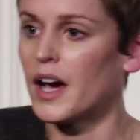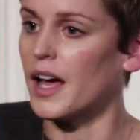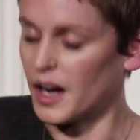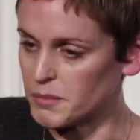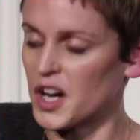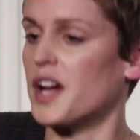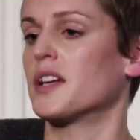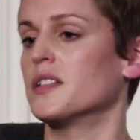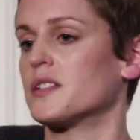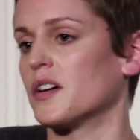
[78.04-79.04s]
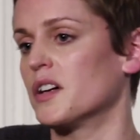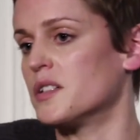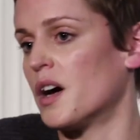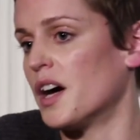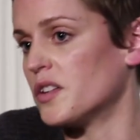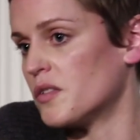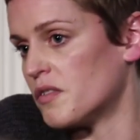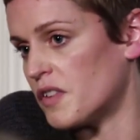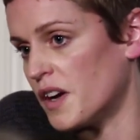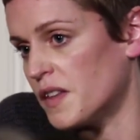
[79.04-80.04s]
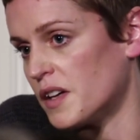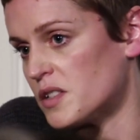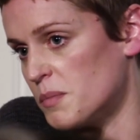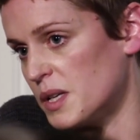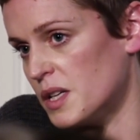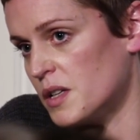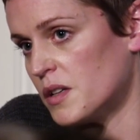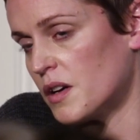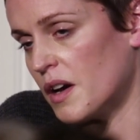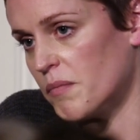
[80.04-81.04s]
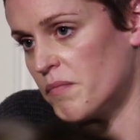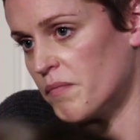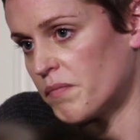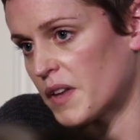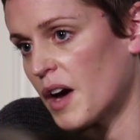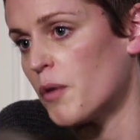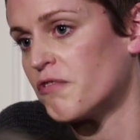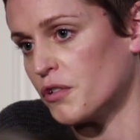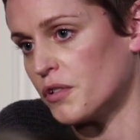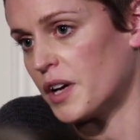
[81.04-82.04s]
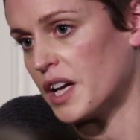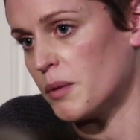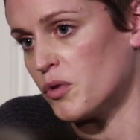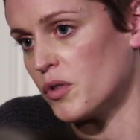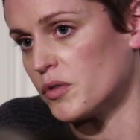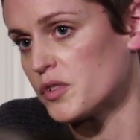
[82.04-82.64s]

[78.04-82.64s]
and I'm dying inside, I don't find that to be helpful anymore.